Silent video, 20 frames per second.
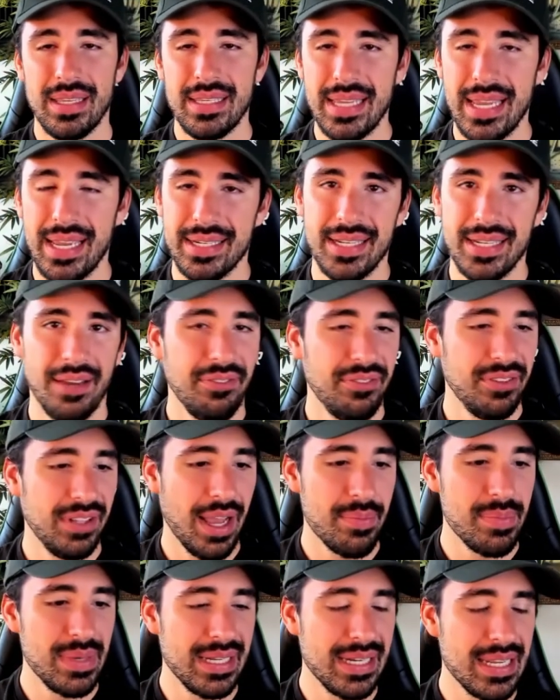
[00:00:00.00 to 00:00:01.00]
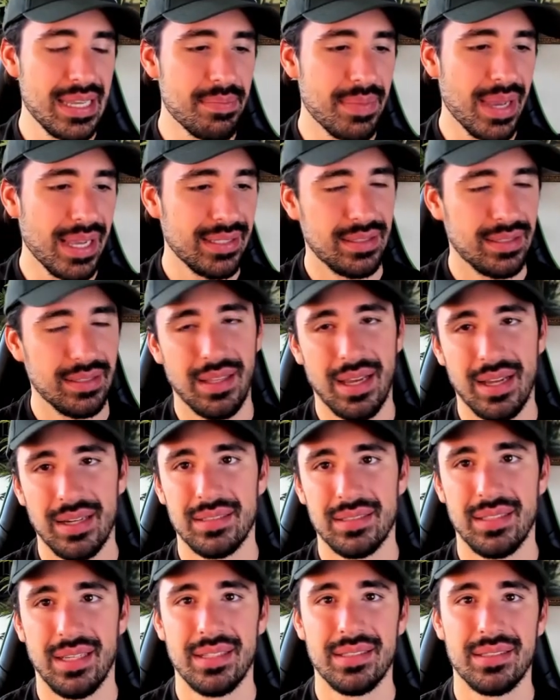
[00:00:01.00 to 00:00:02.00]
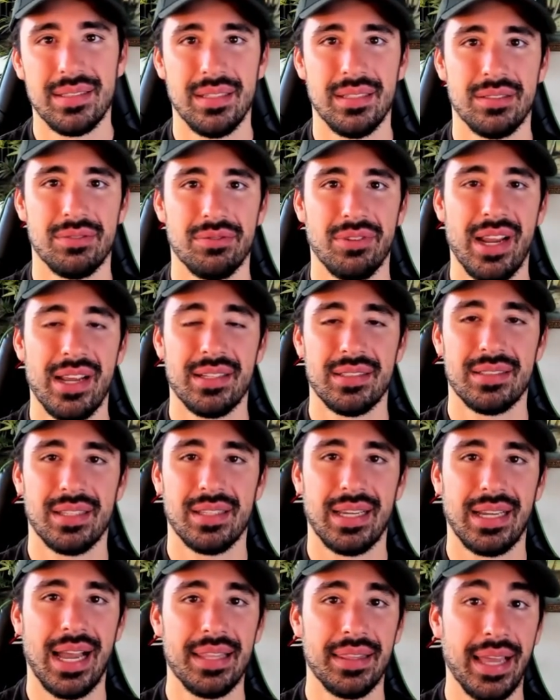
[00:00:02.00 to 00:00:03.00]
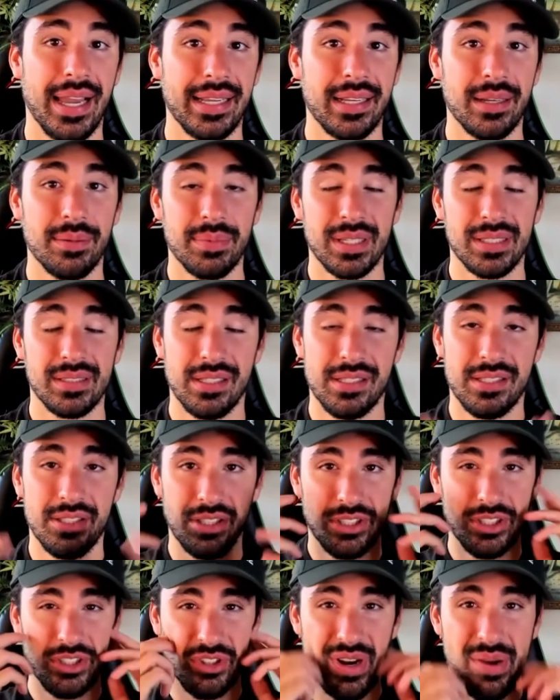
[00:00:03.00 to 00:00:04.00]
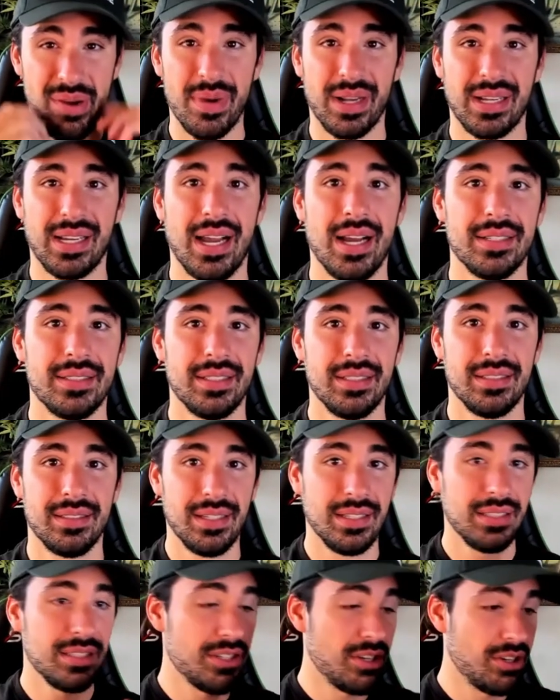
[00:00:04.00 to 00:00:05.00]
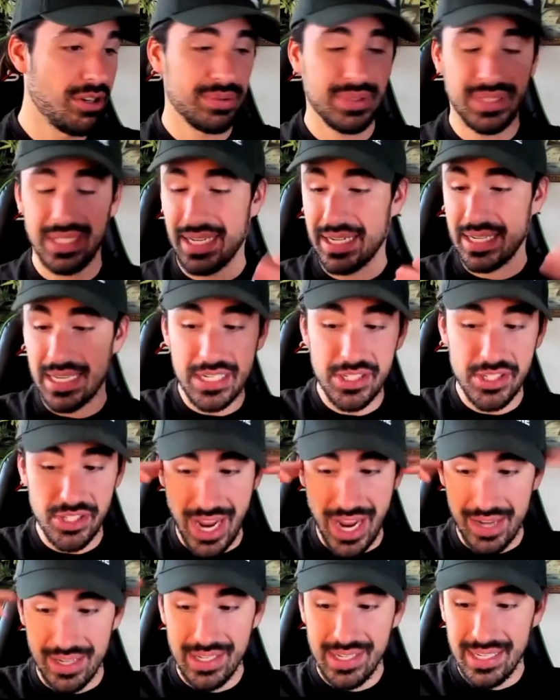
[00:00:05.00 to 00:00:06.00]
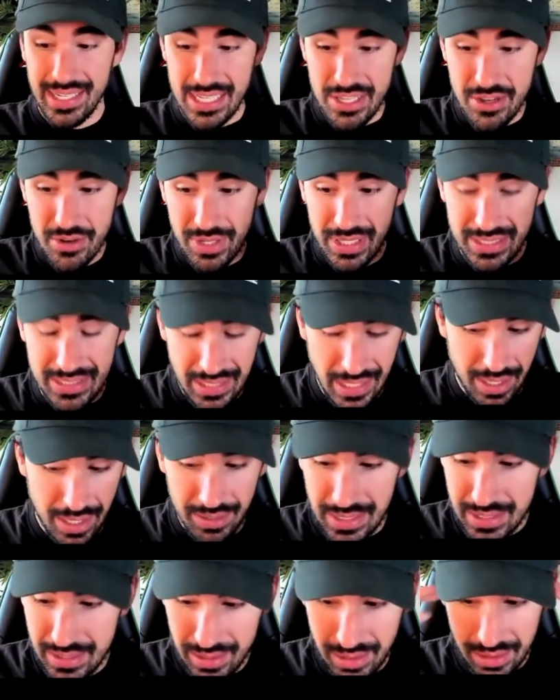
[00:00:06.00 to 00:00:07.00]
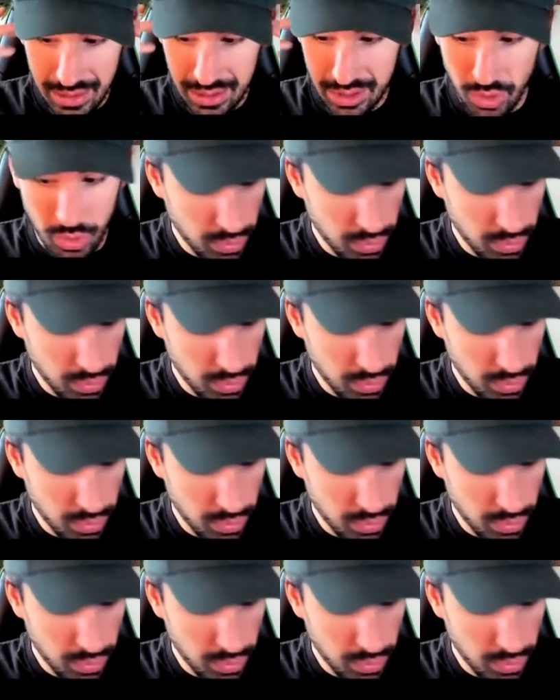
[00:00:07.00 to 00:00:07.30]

Yeah, definitely. I mean, he makes a lot of sense in his rants. Like I like him because it's just stream of consciousness. You know what I'm saying? He's shout you could tell he's just